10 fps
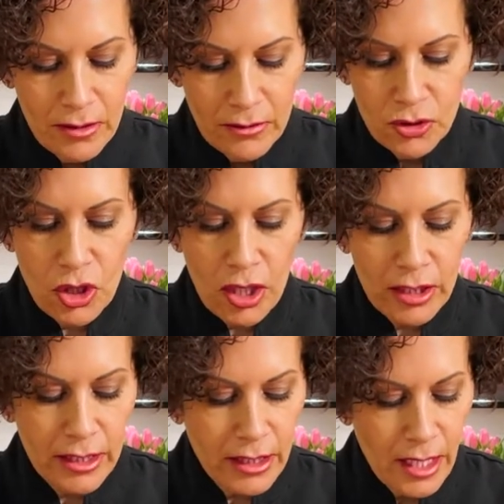
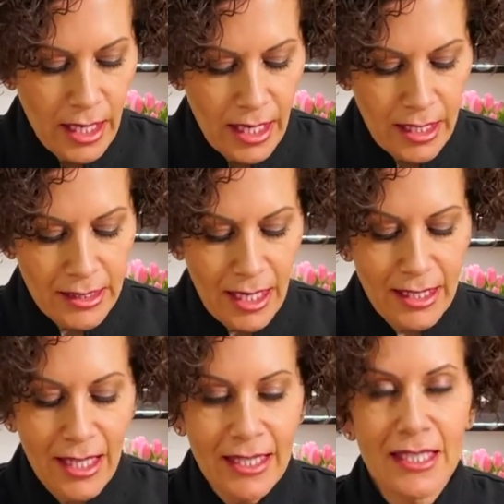chocolate, and I
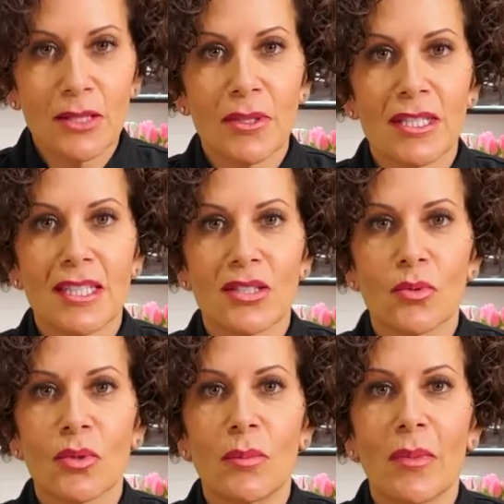like this because it has a
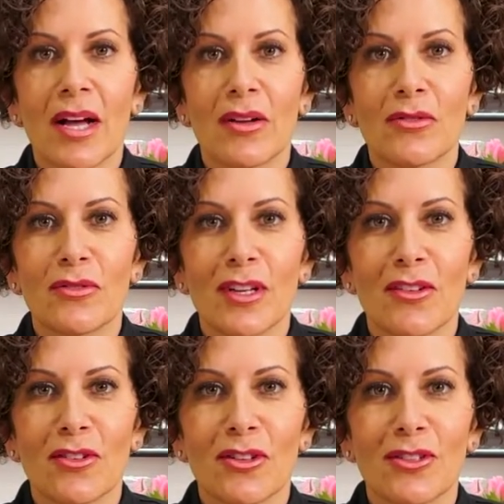real mild
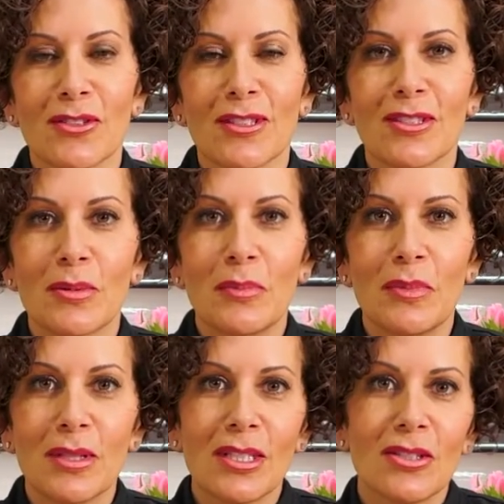flavor, a
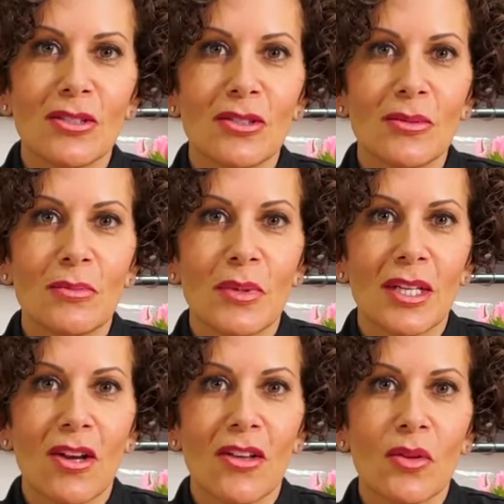little
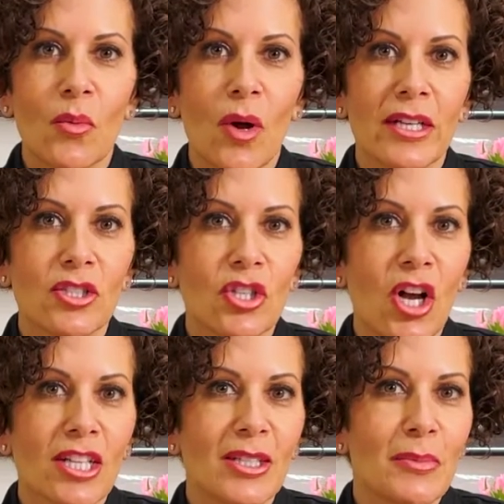bit on the white
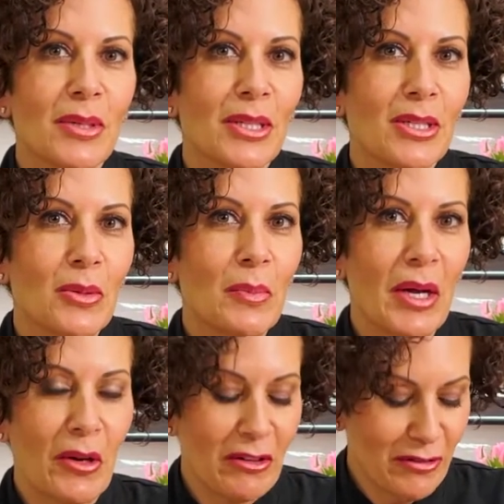chocolate, but a little
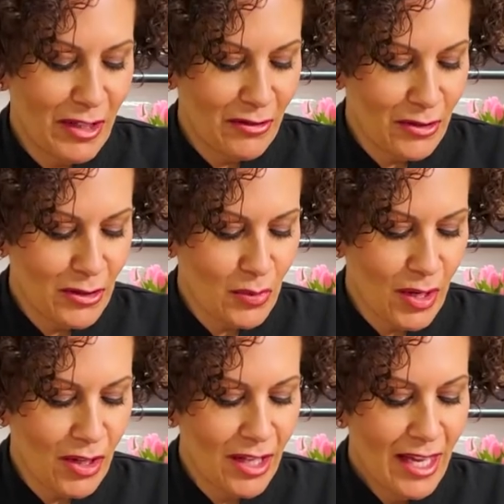berry flavor as
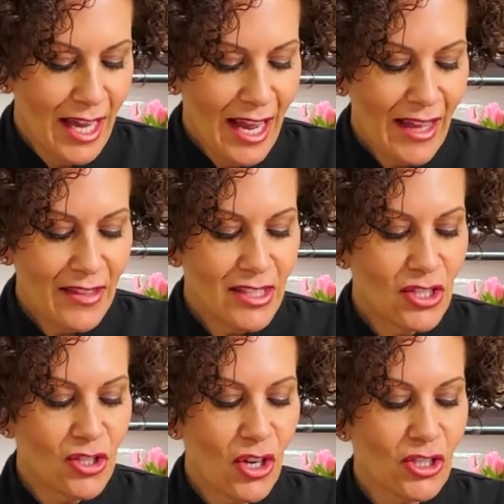well. And this
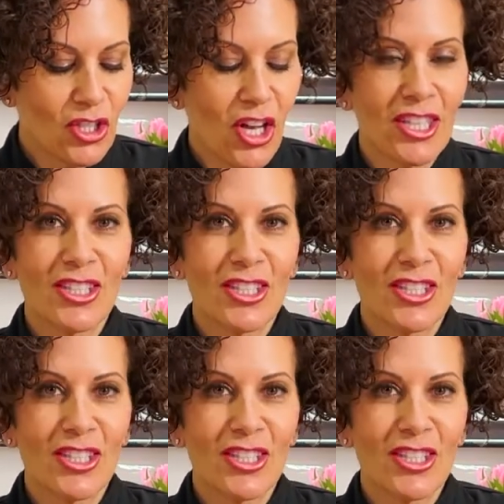is dark chocolate